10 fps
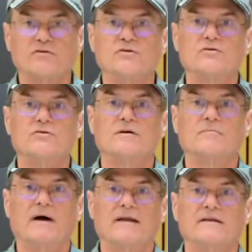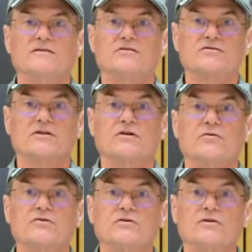two. You can buy these as
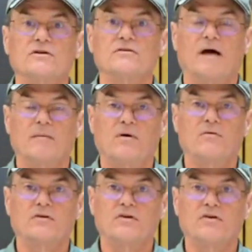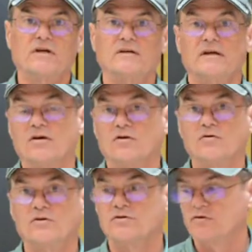single units. I bought the kit that
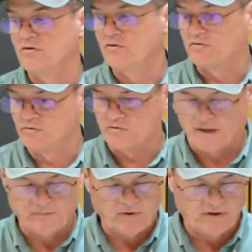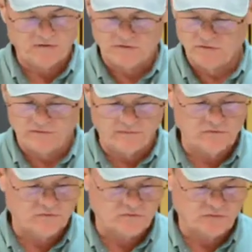included two, two tripods, two
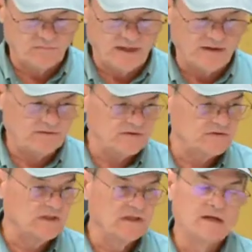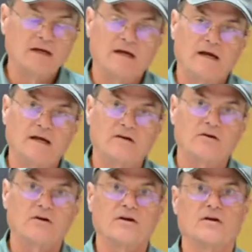diffusers, two batteries, and a
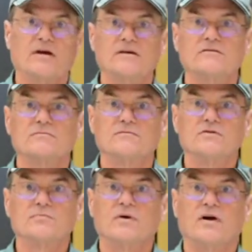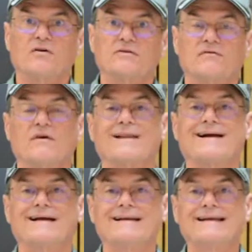carry case just because I felt
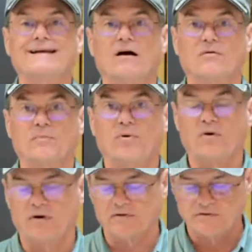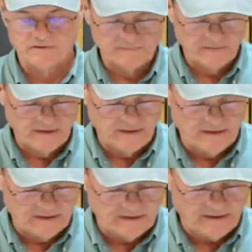like I needed all the parts.
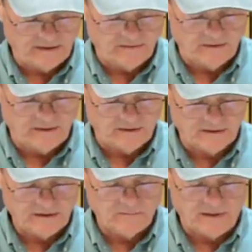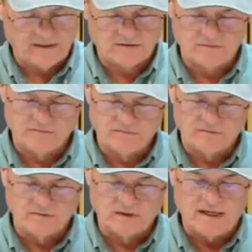Now uh, getting back to
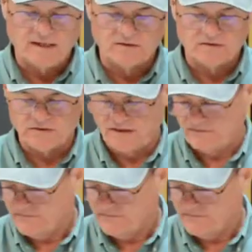the light itself,